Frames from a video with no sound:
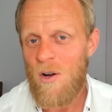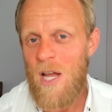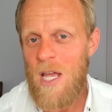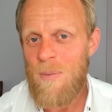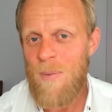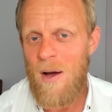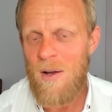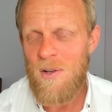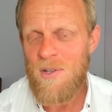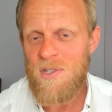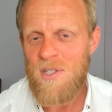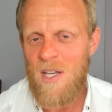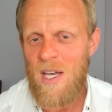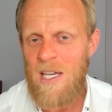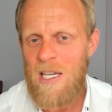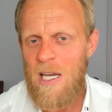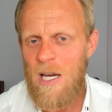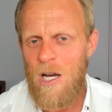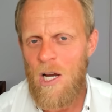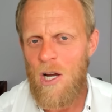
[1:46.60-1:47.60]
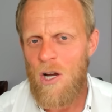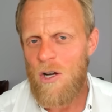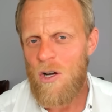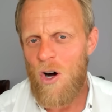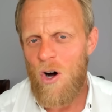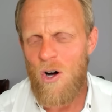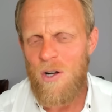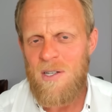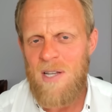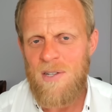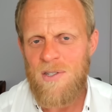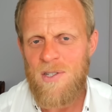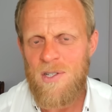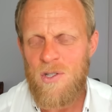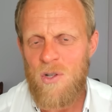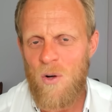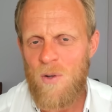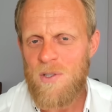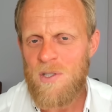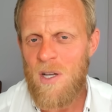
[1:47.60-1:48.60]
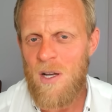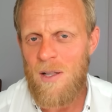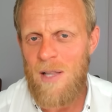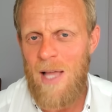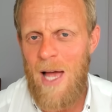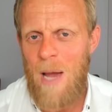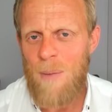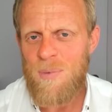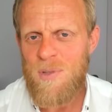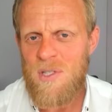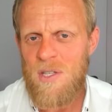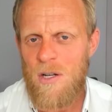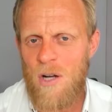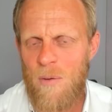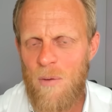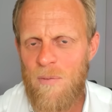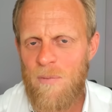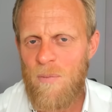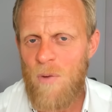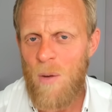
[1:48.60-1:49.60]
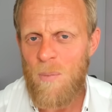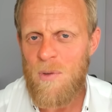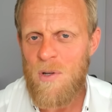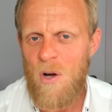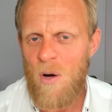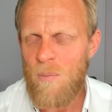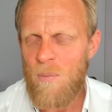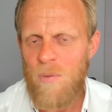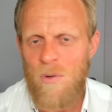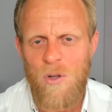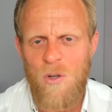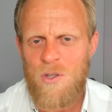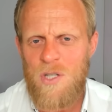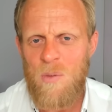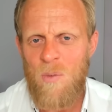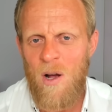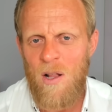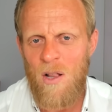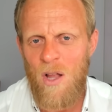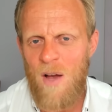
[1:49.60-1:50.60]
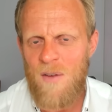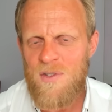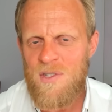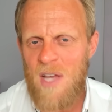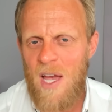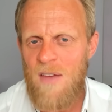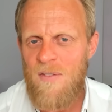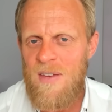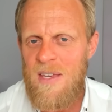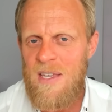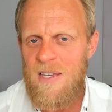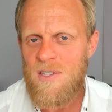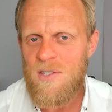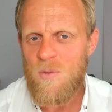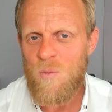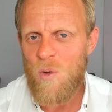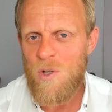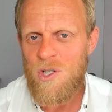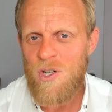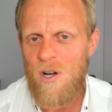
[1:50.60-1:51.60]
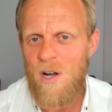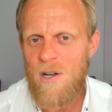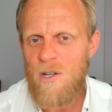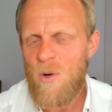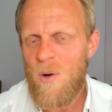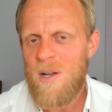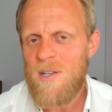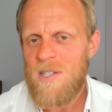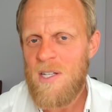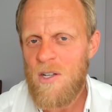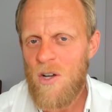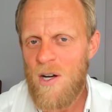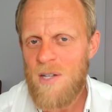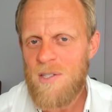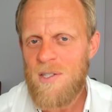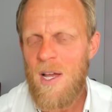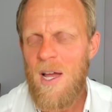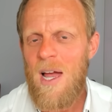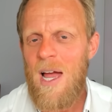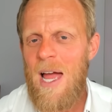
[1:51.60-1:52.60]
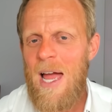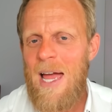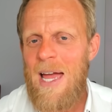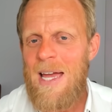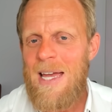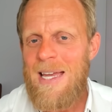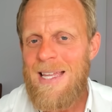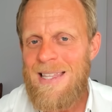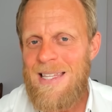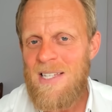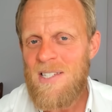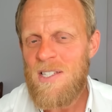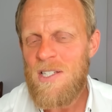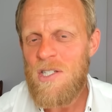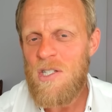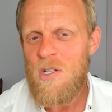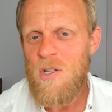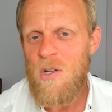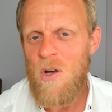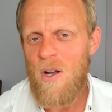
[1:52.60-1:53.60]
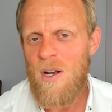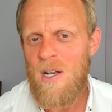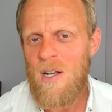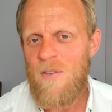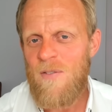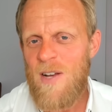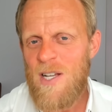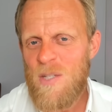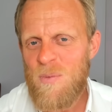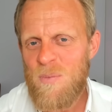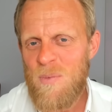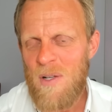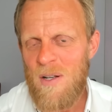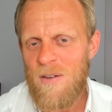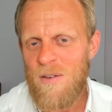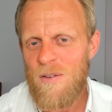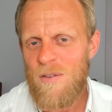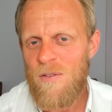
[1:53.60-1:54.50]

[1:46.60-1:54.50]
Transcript: emails saying, oh, Tesla stock has collapsed and I'm, I'm, I'm losing my life savings and what should I do? And I said, guys, this is not an investment.